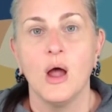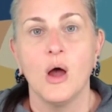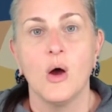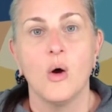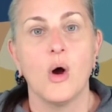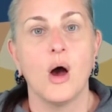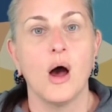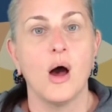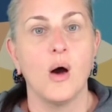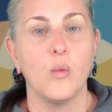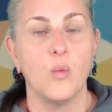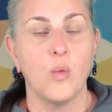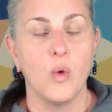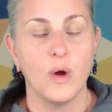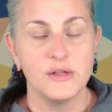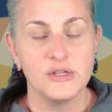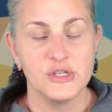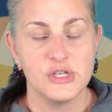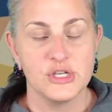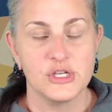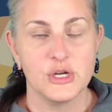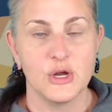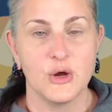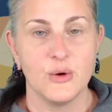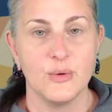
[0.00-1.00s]
One
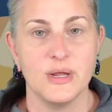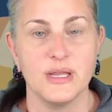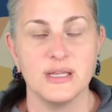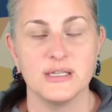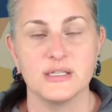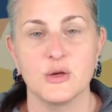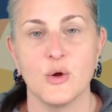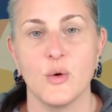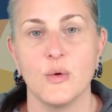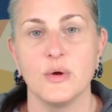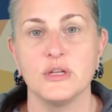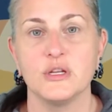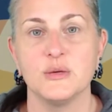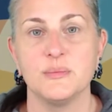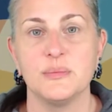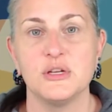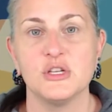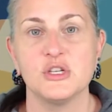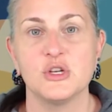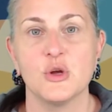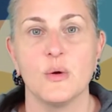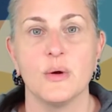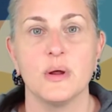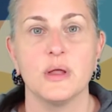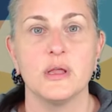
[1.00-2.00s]
show, he's going to be
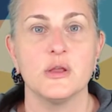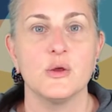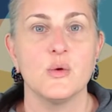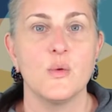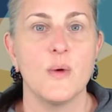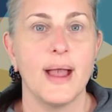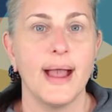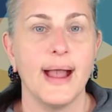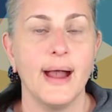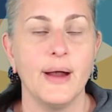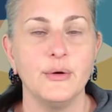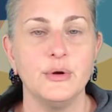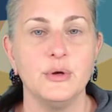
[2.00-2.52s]
showing you how